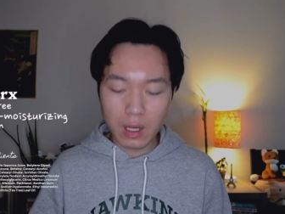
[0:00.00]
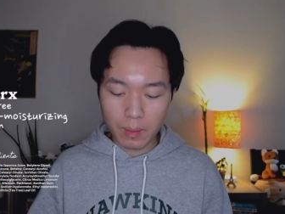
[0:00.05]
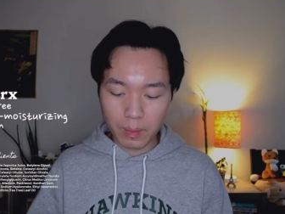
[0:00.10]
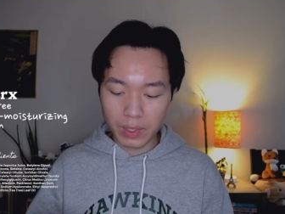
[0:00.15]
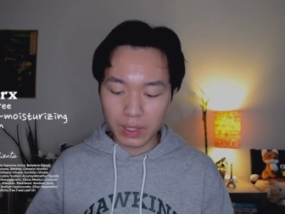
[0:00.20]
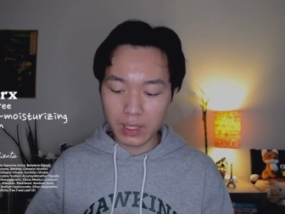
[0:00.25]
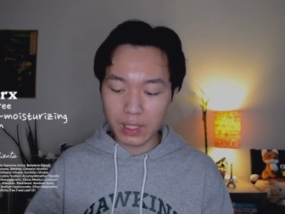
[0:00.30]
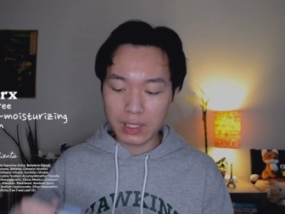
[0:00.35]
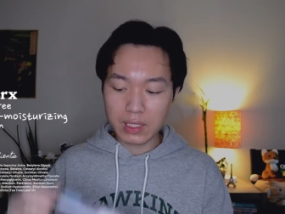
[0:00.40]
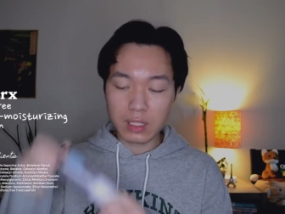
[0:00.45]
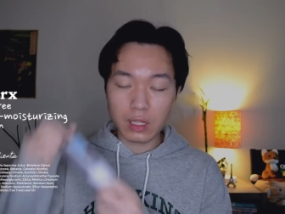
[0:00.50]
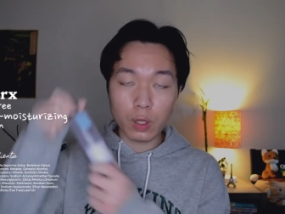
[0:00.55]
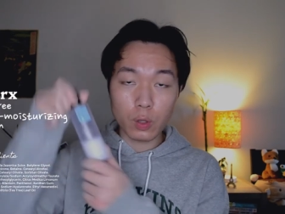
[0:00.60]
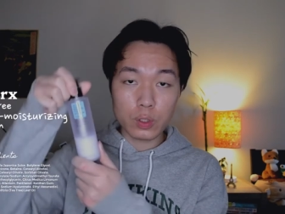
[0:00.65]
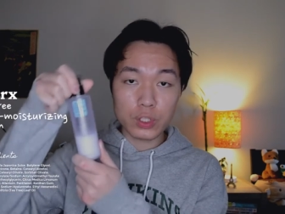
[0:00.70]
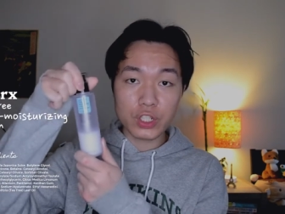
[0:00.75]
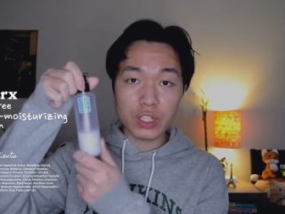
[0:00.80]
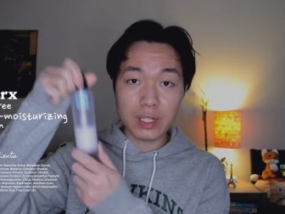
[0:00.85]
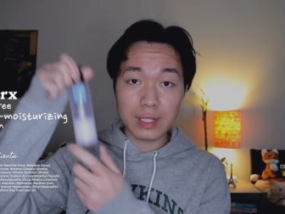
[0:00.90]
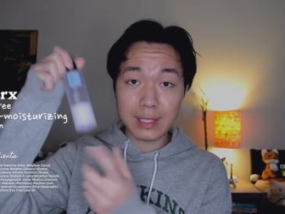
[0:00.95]
But this
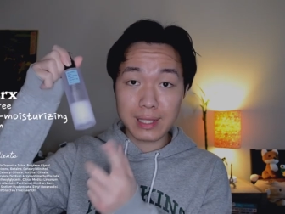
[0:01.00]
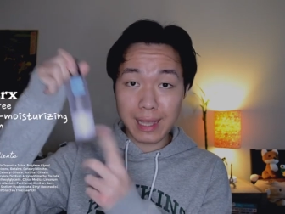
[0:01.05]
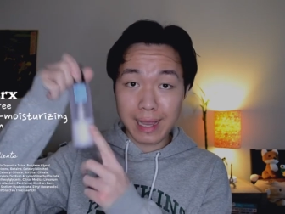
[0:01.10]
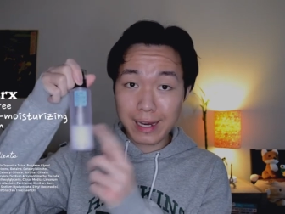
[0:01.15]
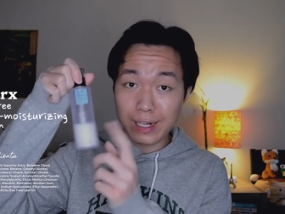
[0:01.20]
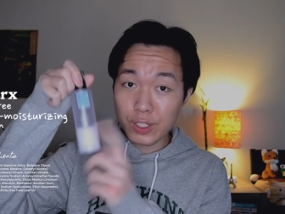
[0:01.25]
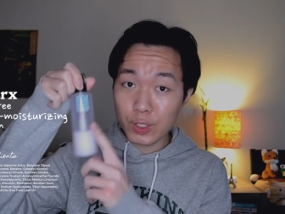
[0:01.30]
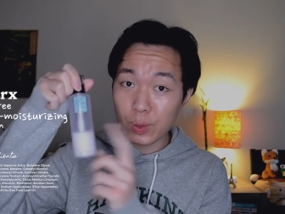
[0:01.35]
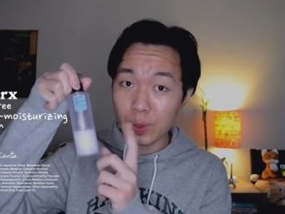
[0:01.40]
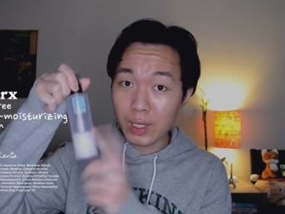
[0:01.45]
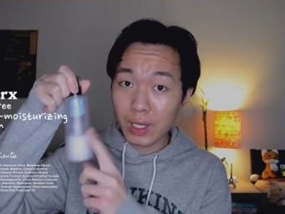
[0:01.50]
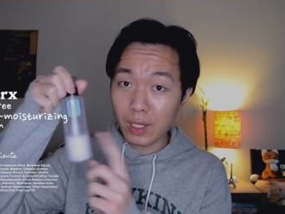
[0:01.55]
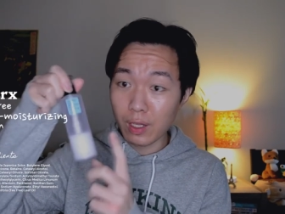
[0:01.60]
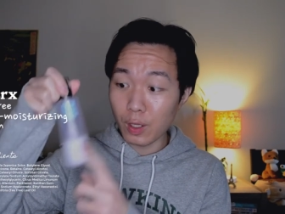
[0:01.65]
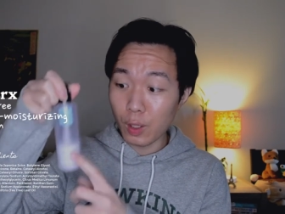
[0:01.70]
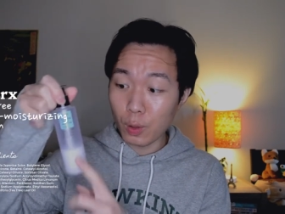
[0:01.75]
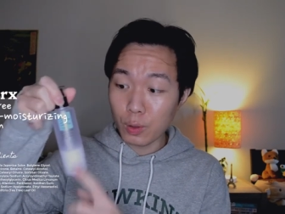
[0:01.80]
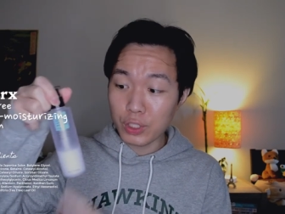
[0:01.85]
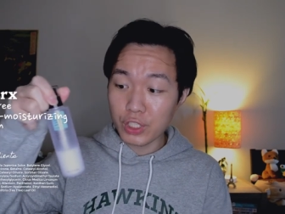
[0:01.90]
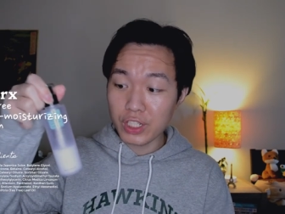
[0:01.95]
lotion is actually a
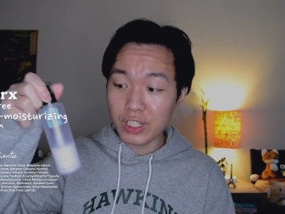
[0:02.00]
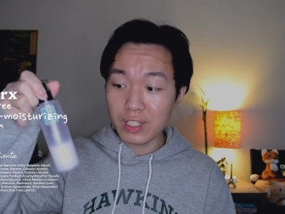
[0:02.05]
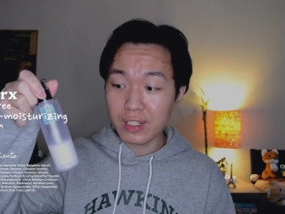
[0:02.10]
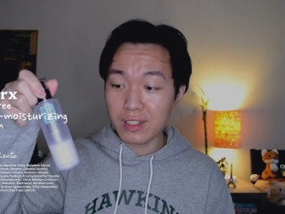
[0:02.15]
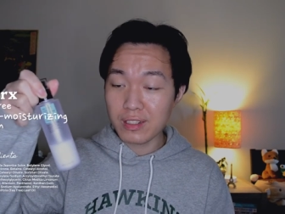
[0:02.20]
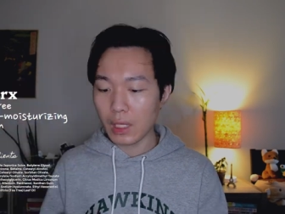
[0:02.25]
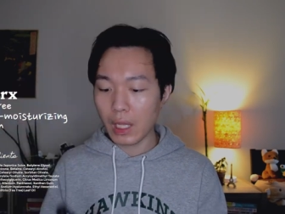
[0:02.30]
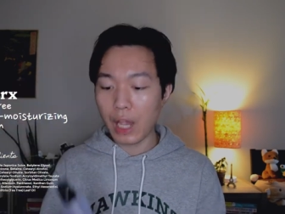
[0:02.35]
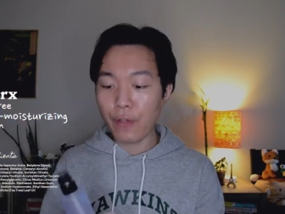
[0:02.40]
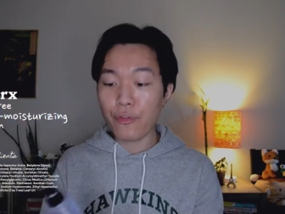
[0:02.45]
lotion.